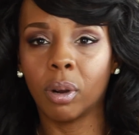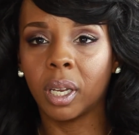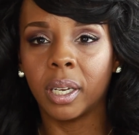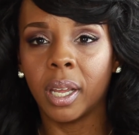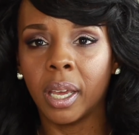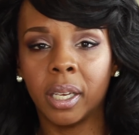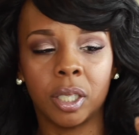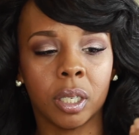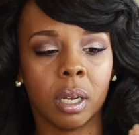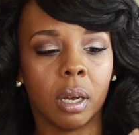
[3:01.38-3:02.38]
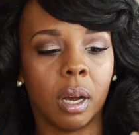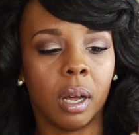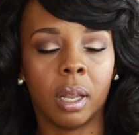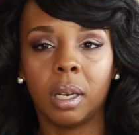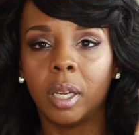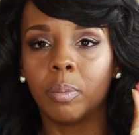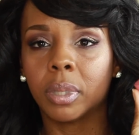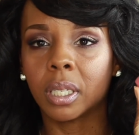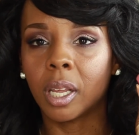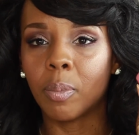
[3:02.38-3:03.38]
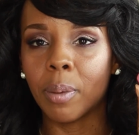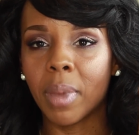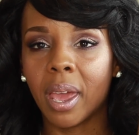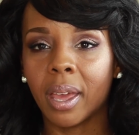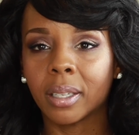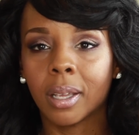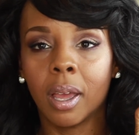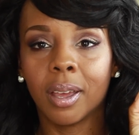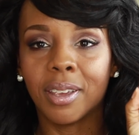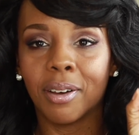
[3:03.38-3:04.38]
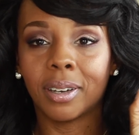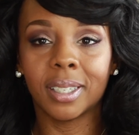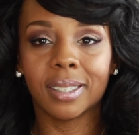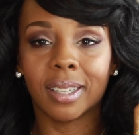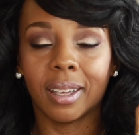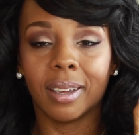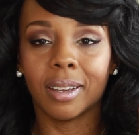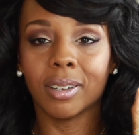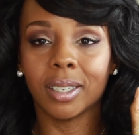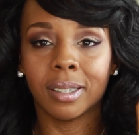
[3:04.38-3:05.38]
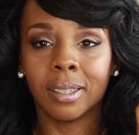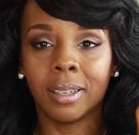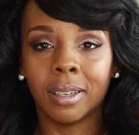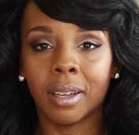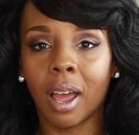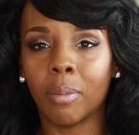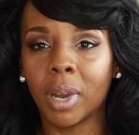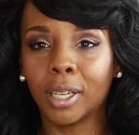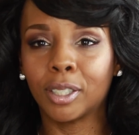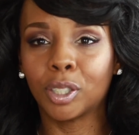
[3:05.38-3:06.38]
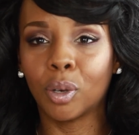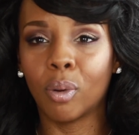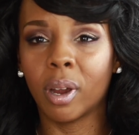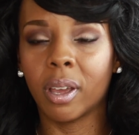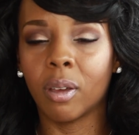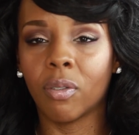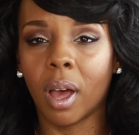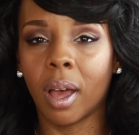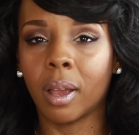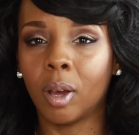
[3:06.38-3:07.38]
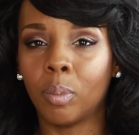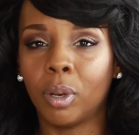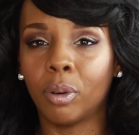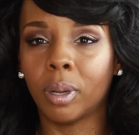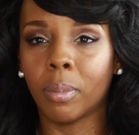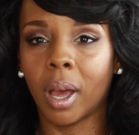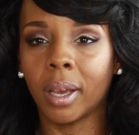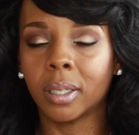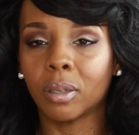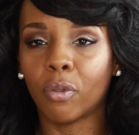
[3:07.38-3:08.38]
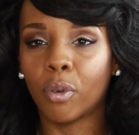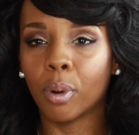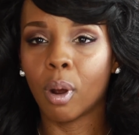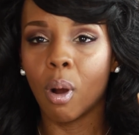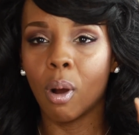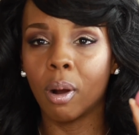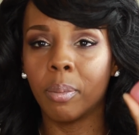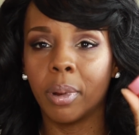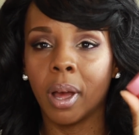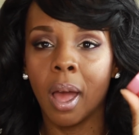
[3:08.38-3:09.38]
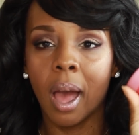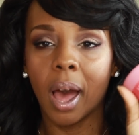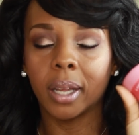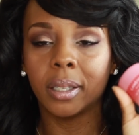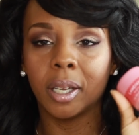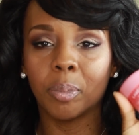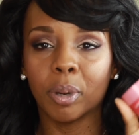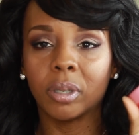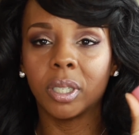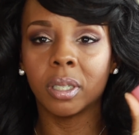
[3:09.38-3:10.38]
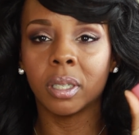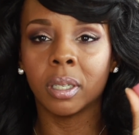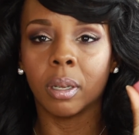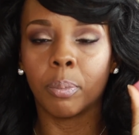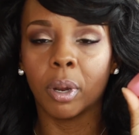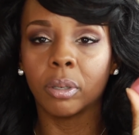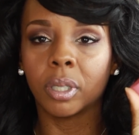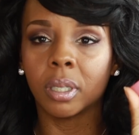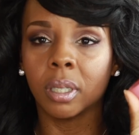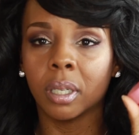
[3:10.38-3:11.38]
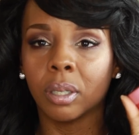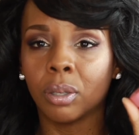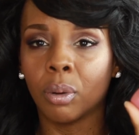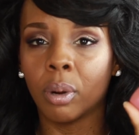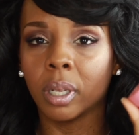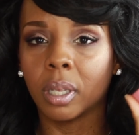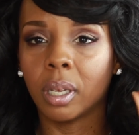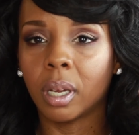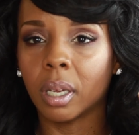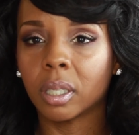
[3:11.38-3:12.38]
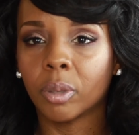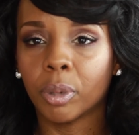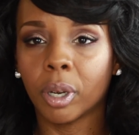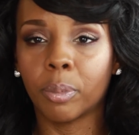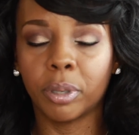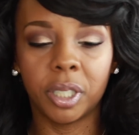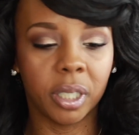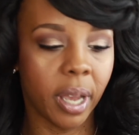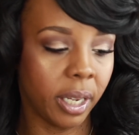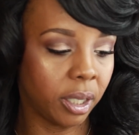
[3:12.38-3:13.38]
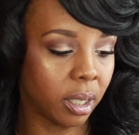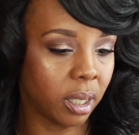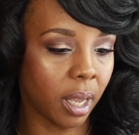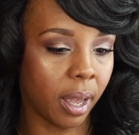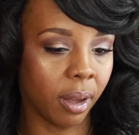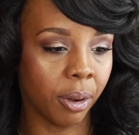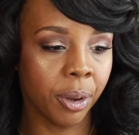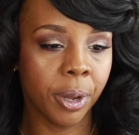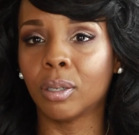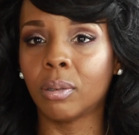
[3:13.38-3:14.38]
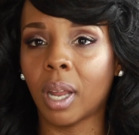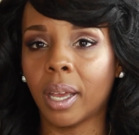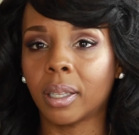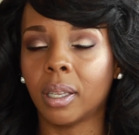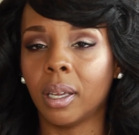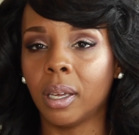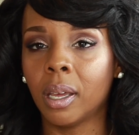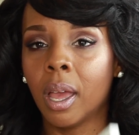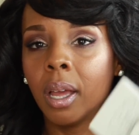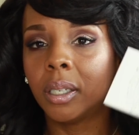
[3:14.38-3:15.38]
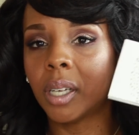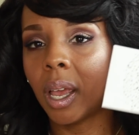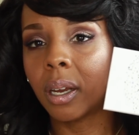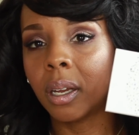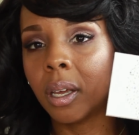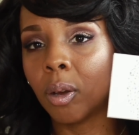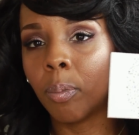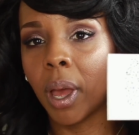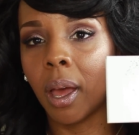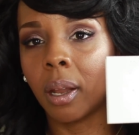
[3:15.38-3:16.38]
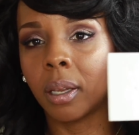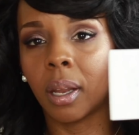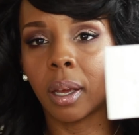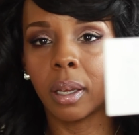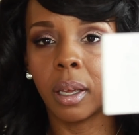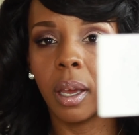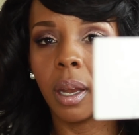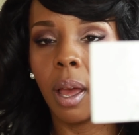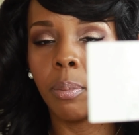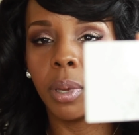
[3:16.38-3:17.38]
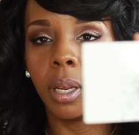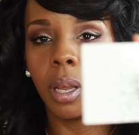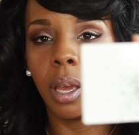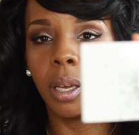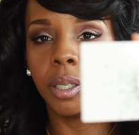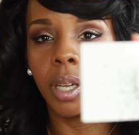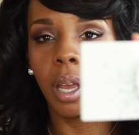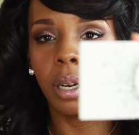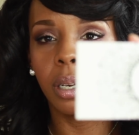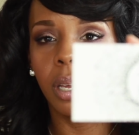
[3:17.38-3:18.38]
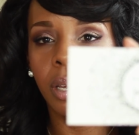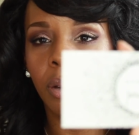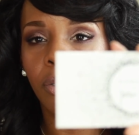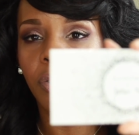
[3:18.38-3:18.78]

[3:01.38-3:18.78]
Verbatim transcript: or Laneige uh, lip sleeping mask. Y'all, this thing here is good. I'm not sure if I uploaded my Sephora haul, but I did purchase it. Purchase this during the customer appreciation sale. I do like the Jaclyn Hill palette. Like again, I've been a Jaclyn Hill